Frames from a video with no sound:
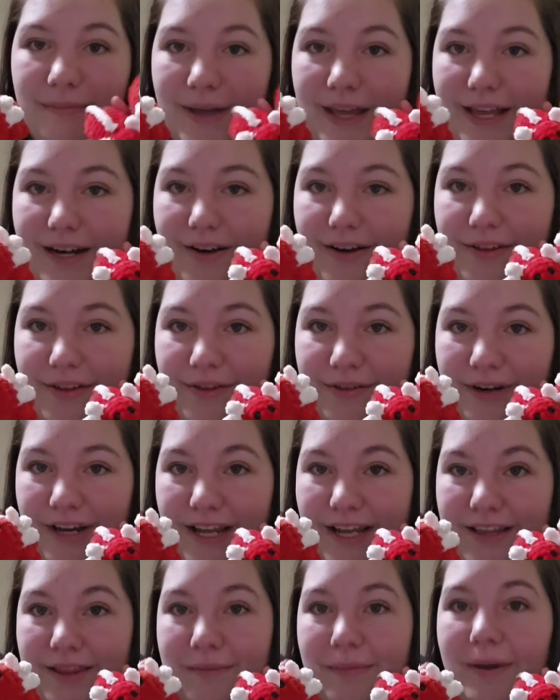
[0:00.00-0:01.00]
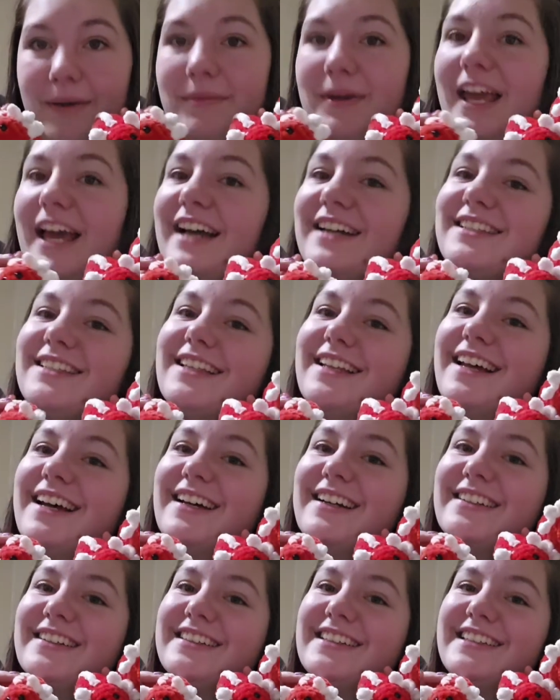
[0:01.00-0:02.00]
Made all 3 of the baby
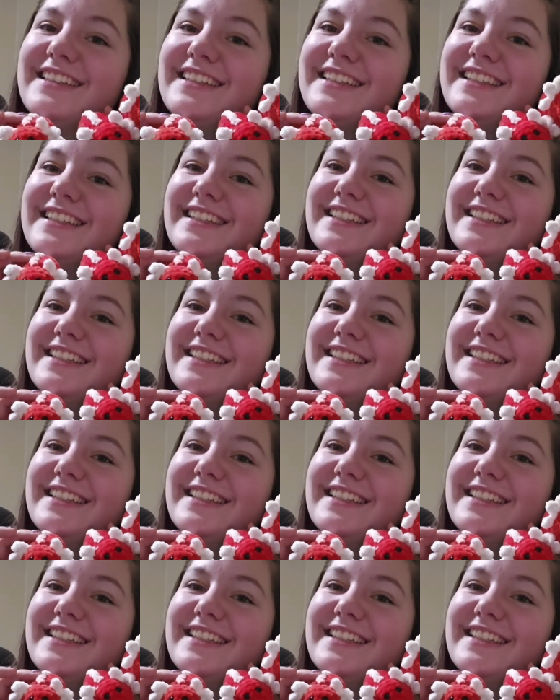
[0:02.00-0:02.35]
axolotls.